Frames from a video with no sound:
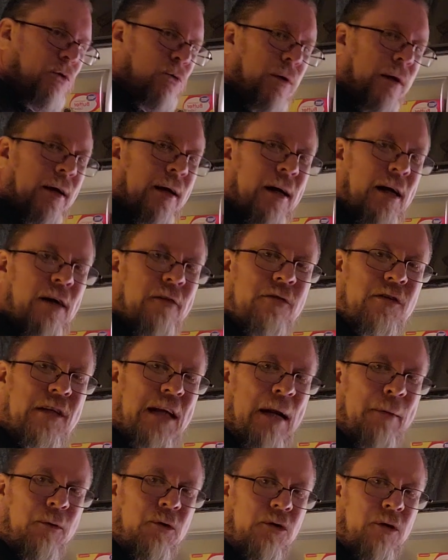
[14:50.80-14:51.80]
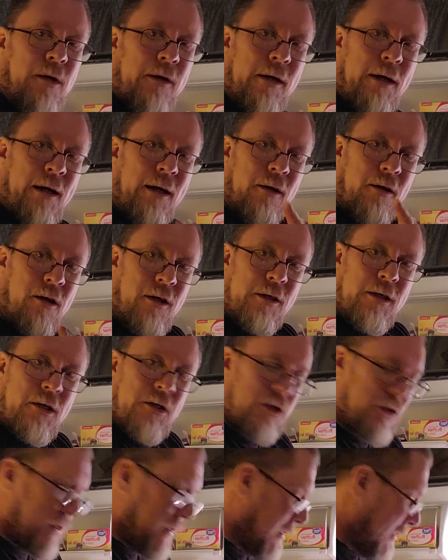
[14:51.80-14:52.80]
want to have staples on hand.
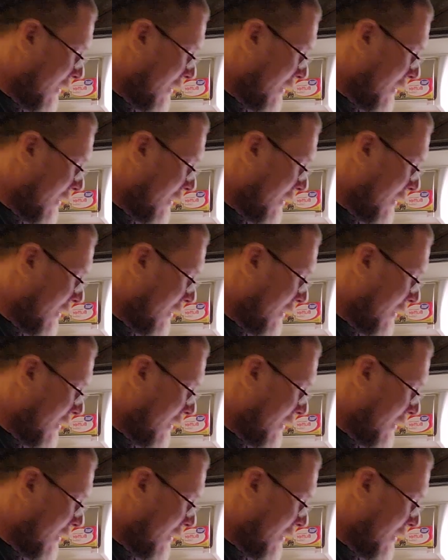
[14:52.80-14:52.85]
Onions,